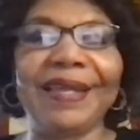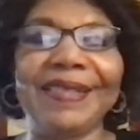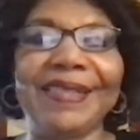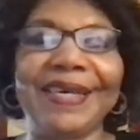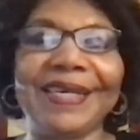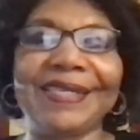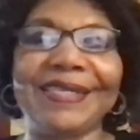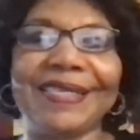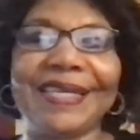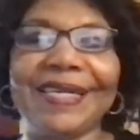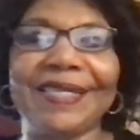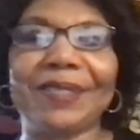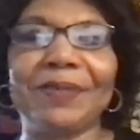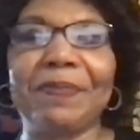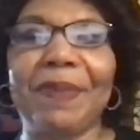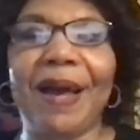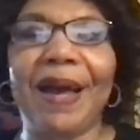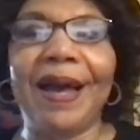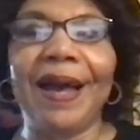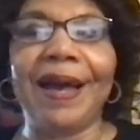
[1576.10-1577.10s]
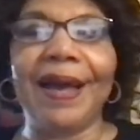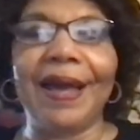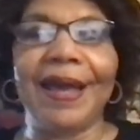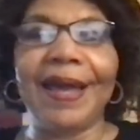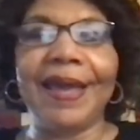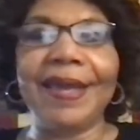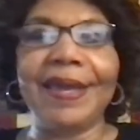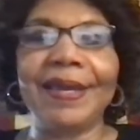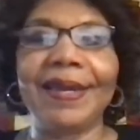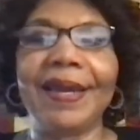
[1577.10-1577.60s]
this is
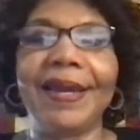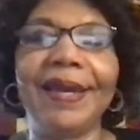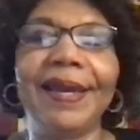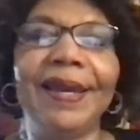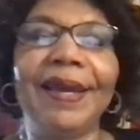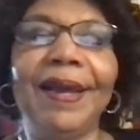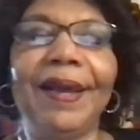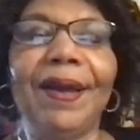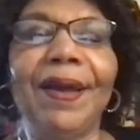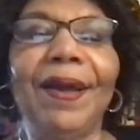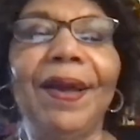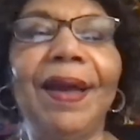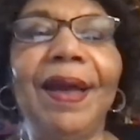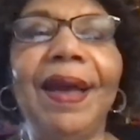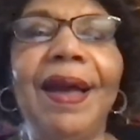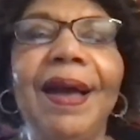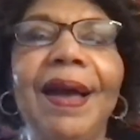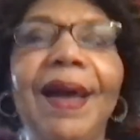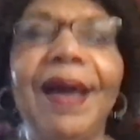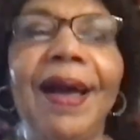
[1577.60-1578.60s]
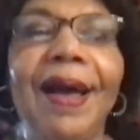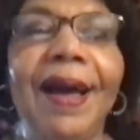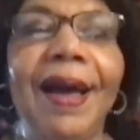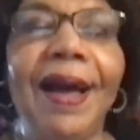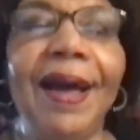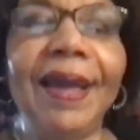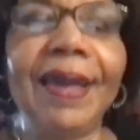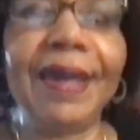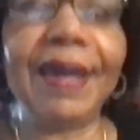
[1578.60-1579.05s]
my I